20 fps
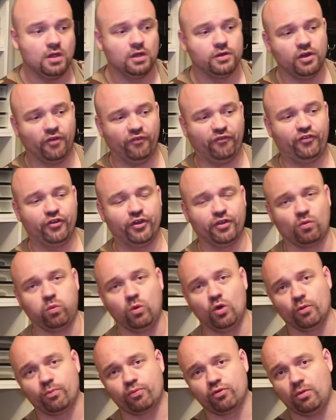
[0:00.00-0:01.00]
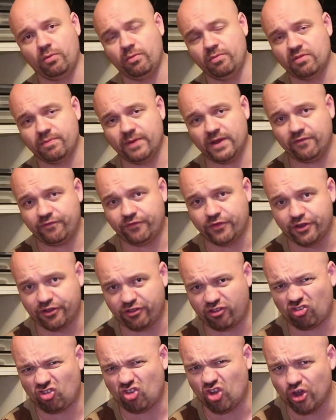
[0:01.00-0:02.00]
Not first world problems, but
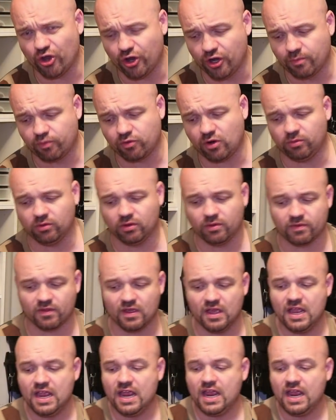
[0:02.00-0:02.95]
first turn problems.